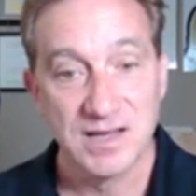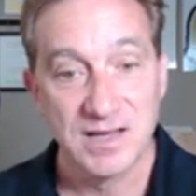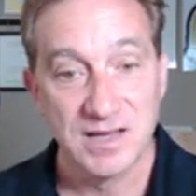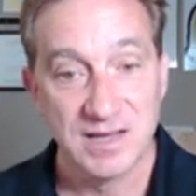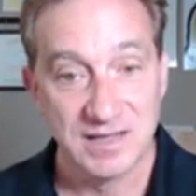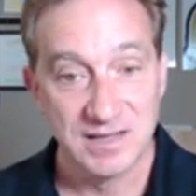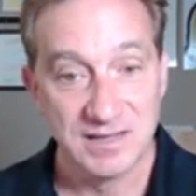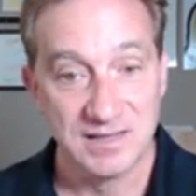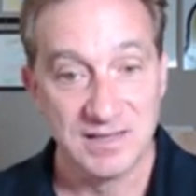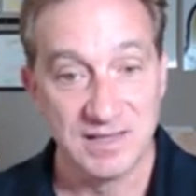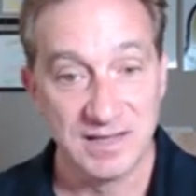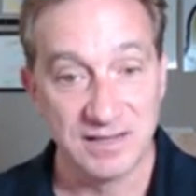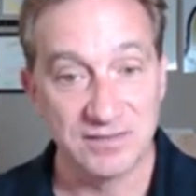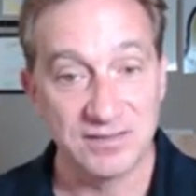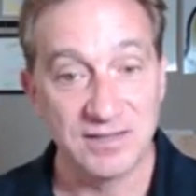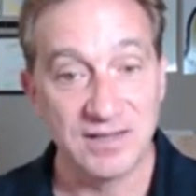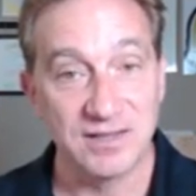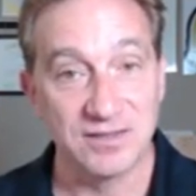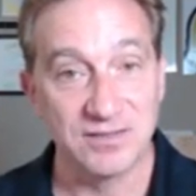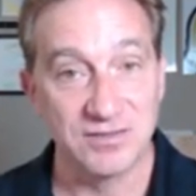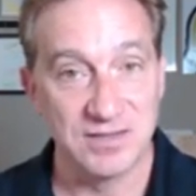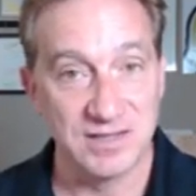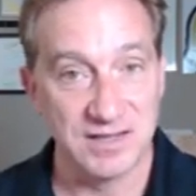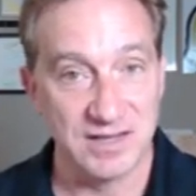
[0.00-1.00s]
This
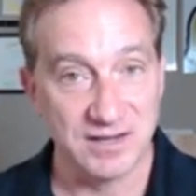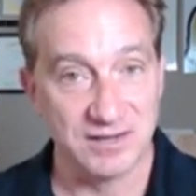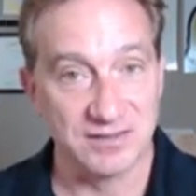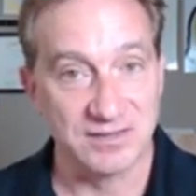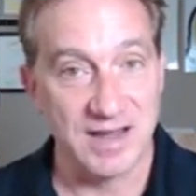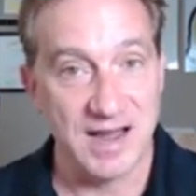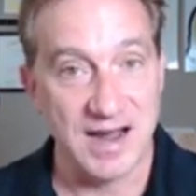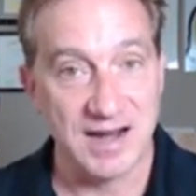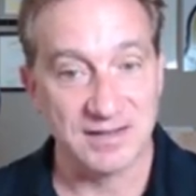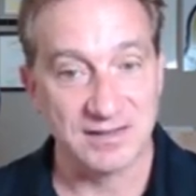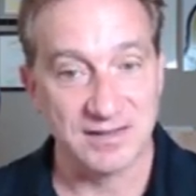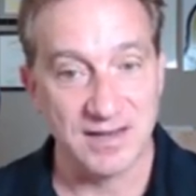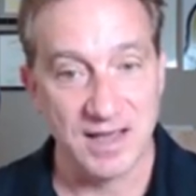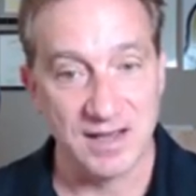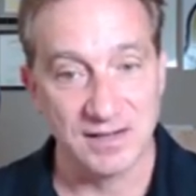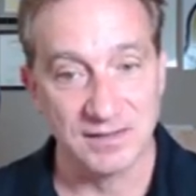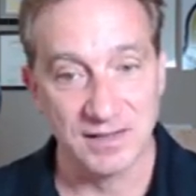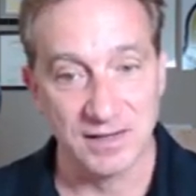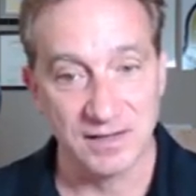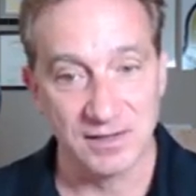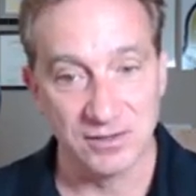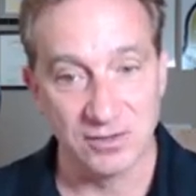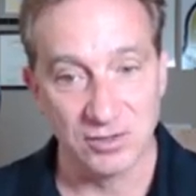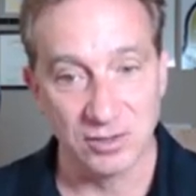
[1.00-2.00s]
is the exact
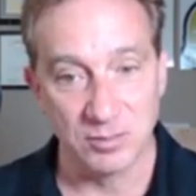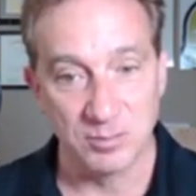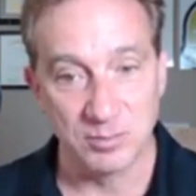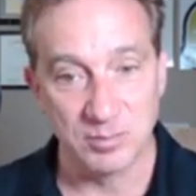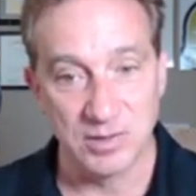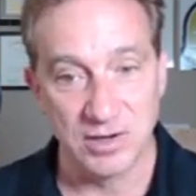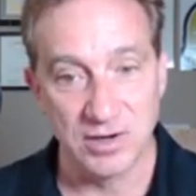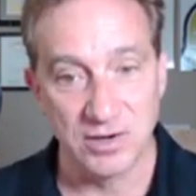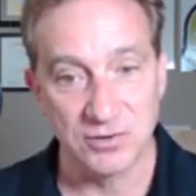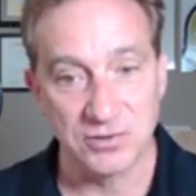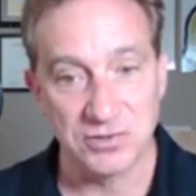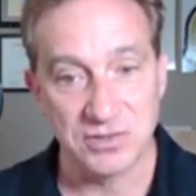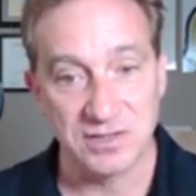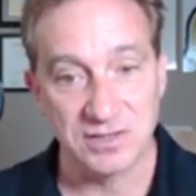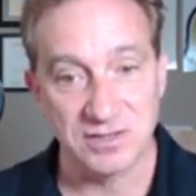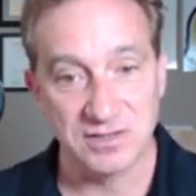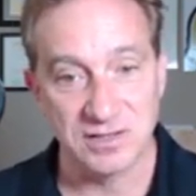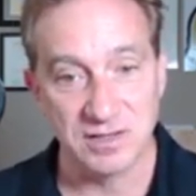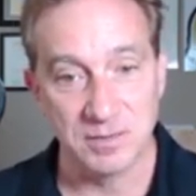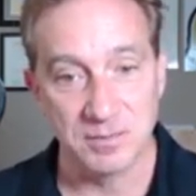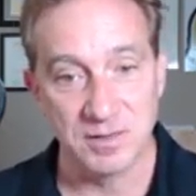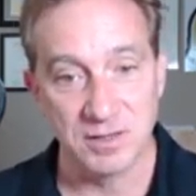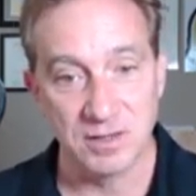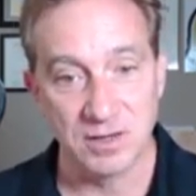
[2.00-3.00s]
analytical approach.
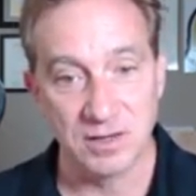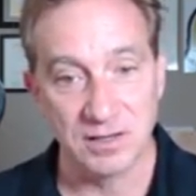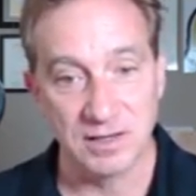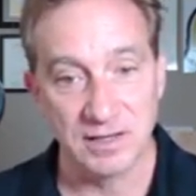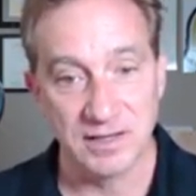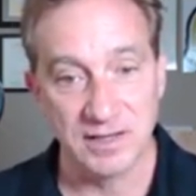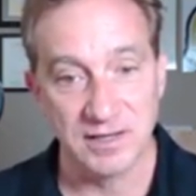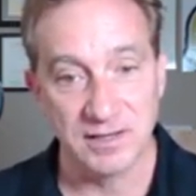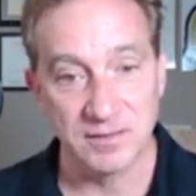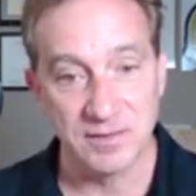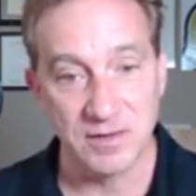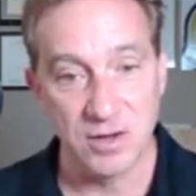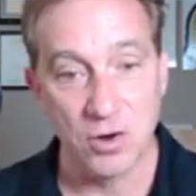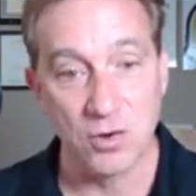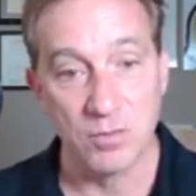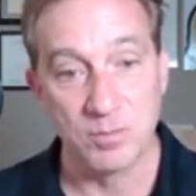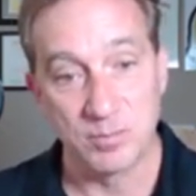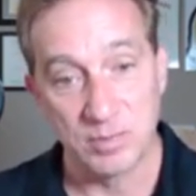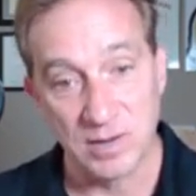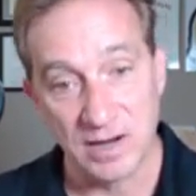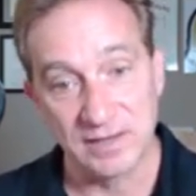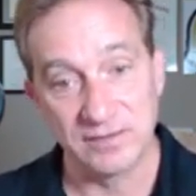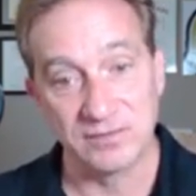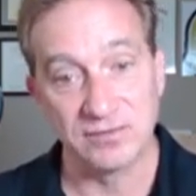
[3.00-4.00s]
Similarly, oh,
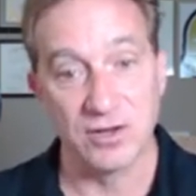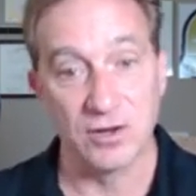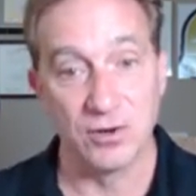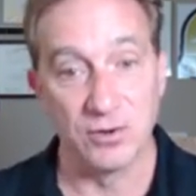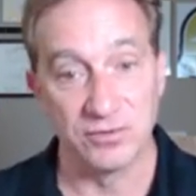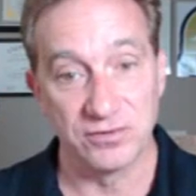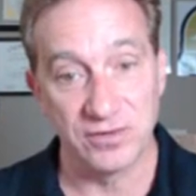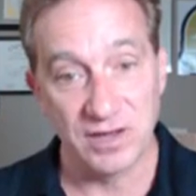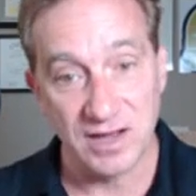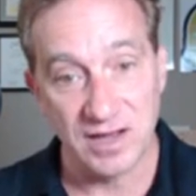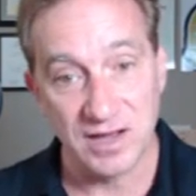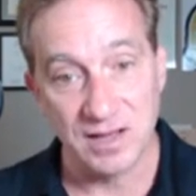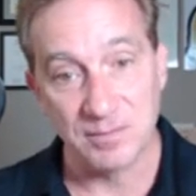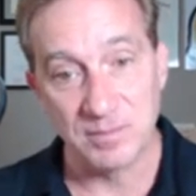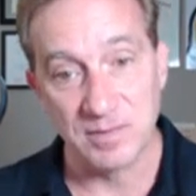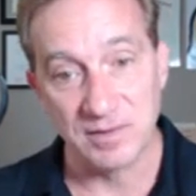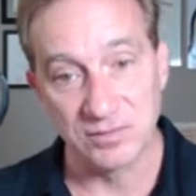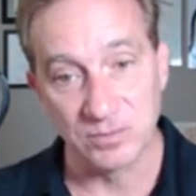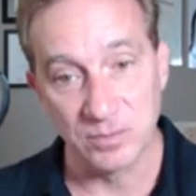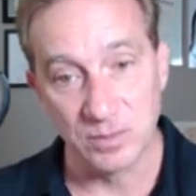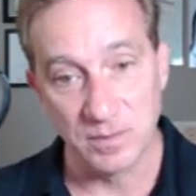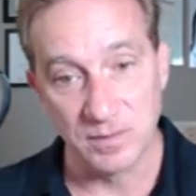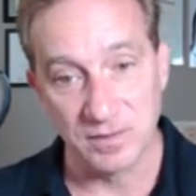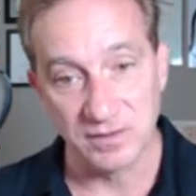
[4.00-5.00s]
price goes up as
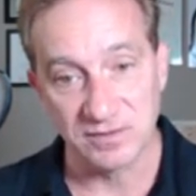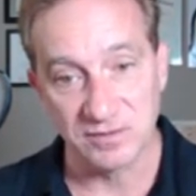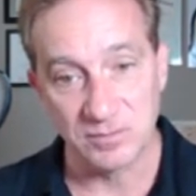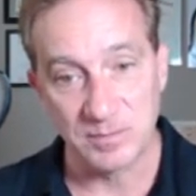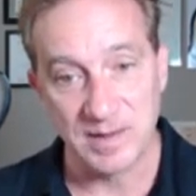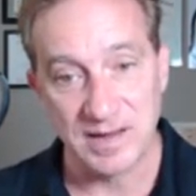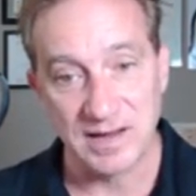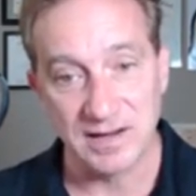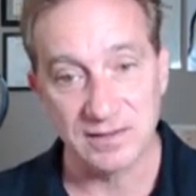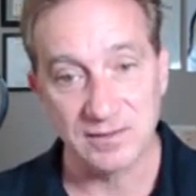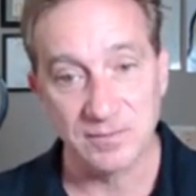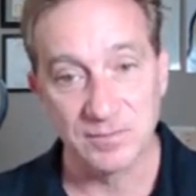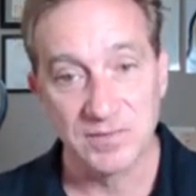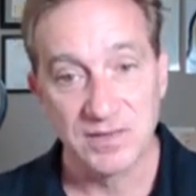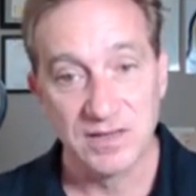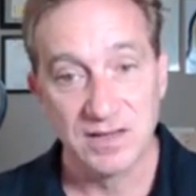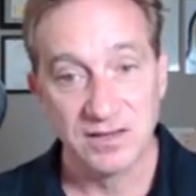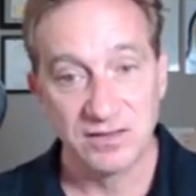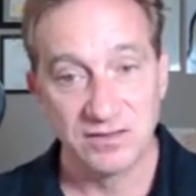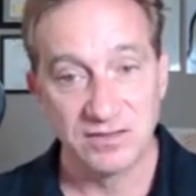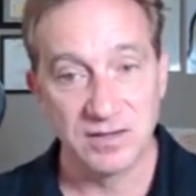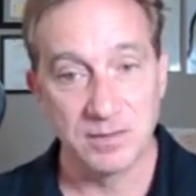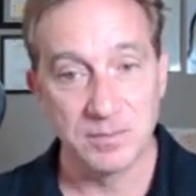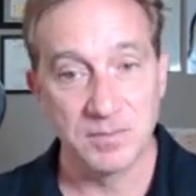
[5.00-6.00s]
we would expect.
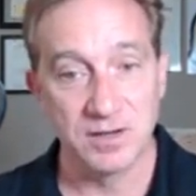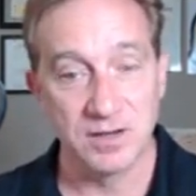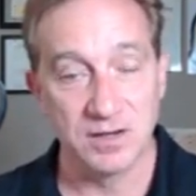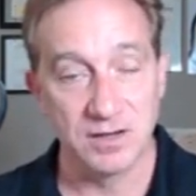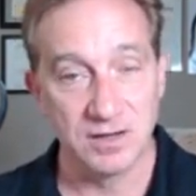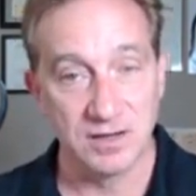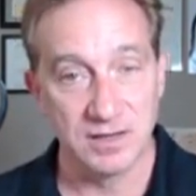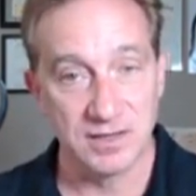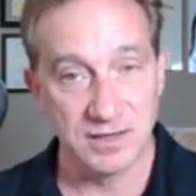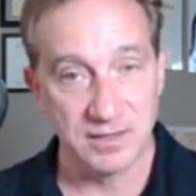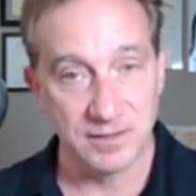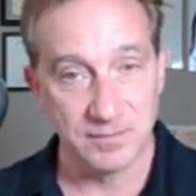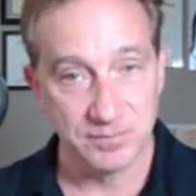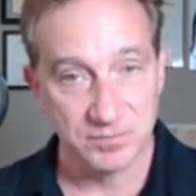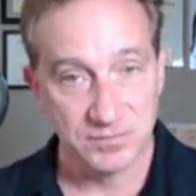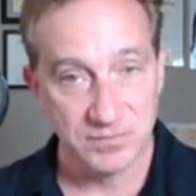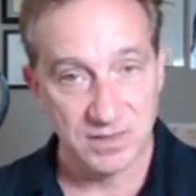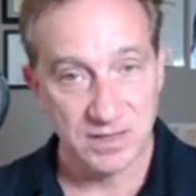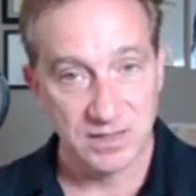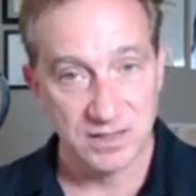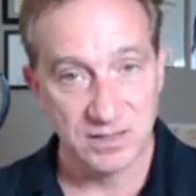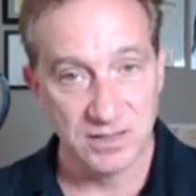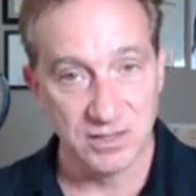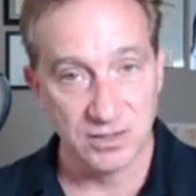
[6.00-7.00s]
Similarly,
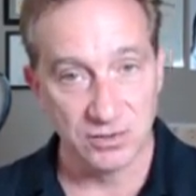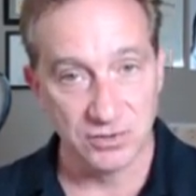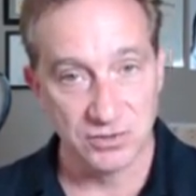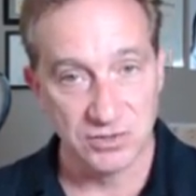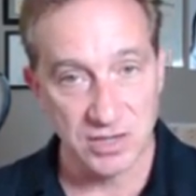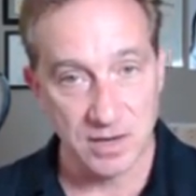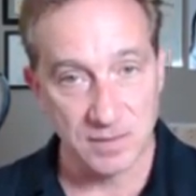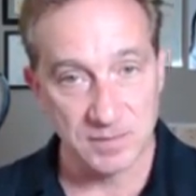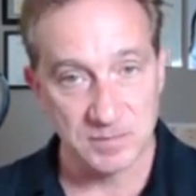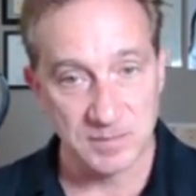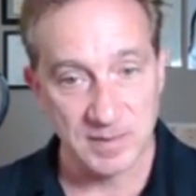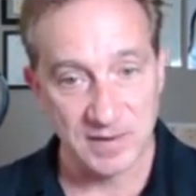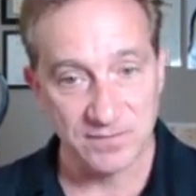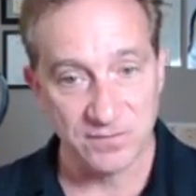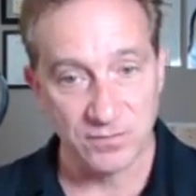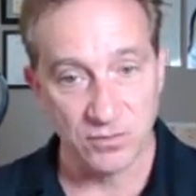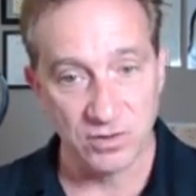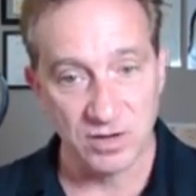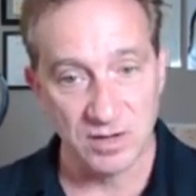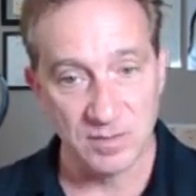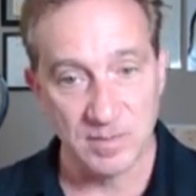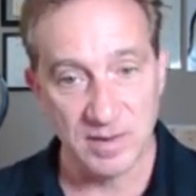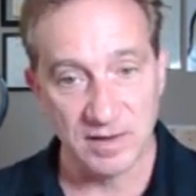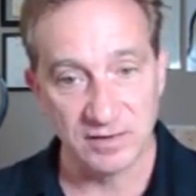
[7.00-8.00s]
yield jumps by
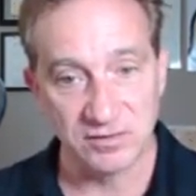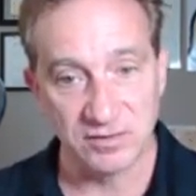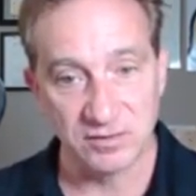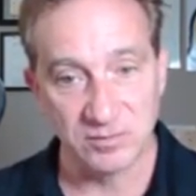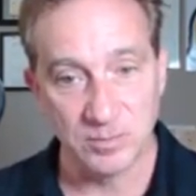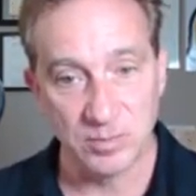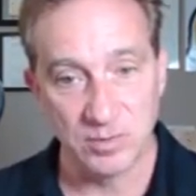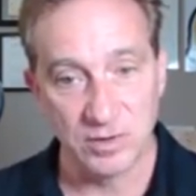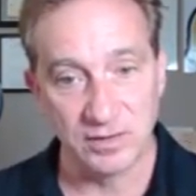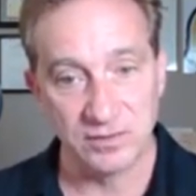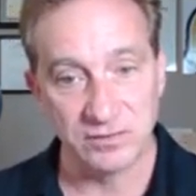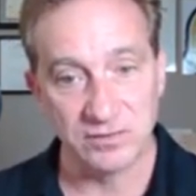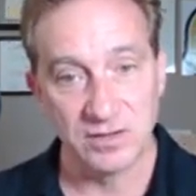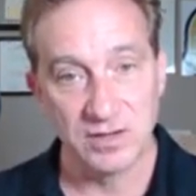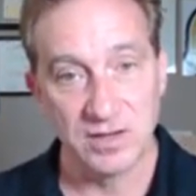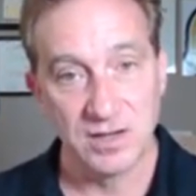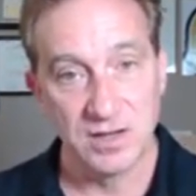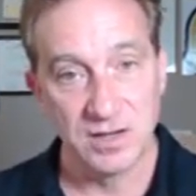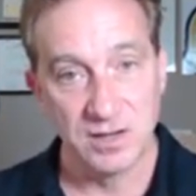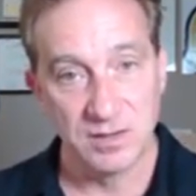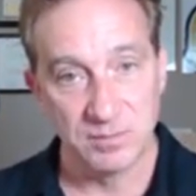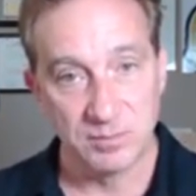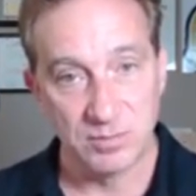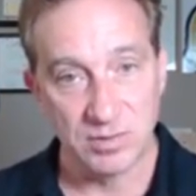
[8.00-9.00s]
40 basis points,
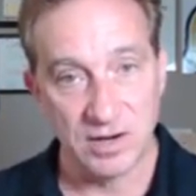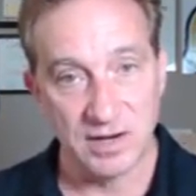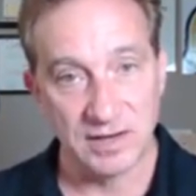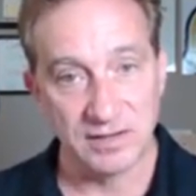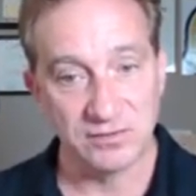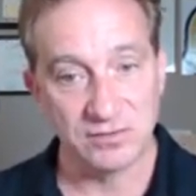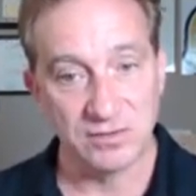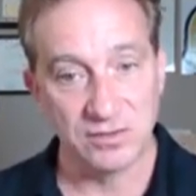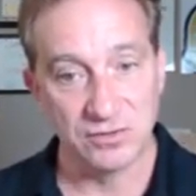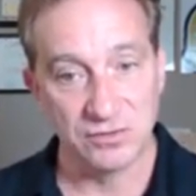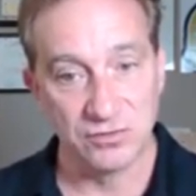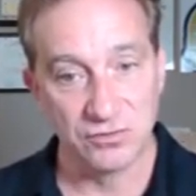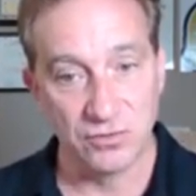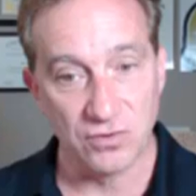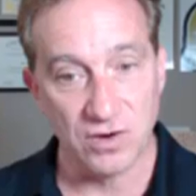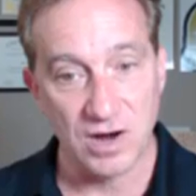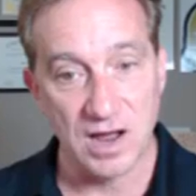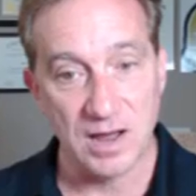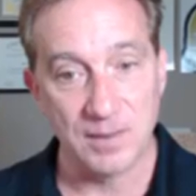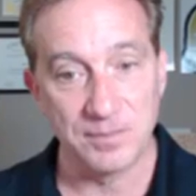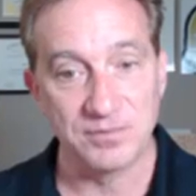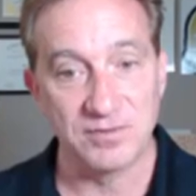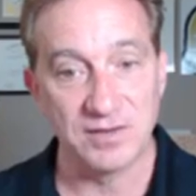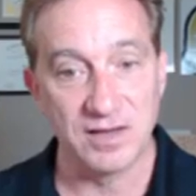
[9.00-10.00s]
price
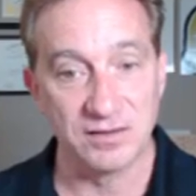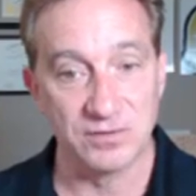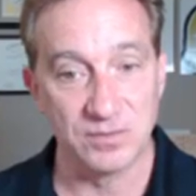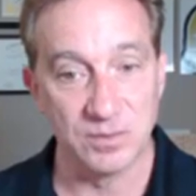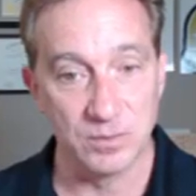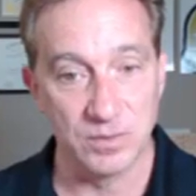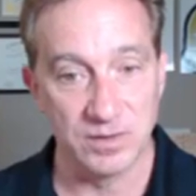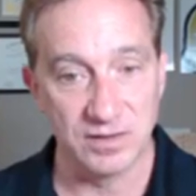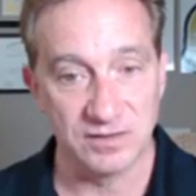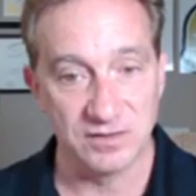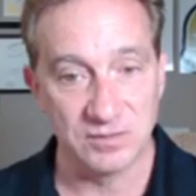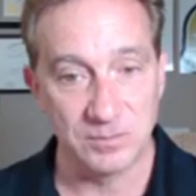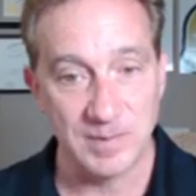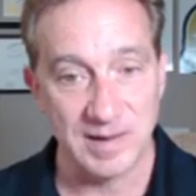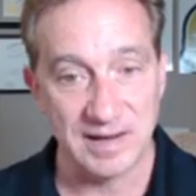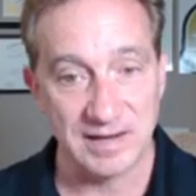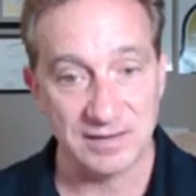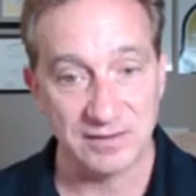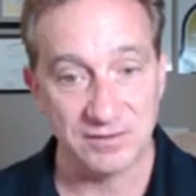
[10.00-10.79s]
drops as we would expect.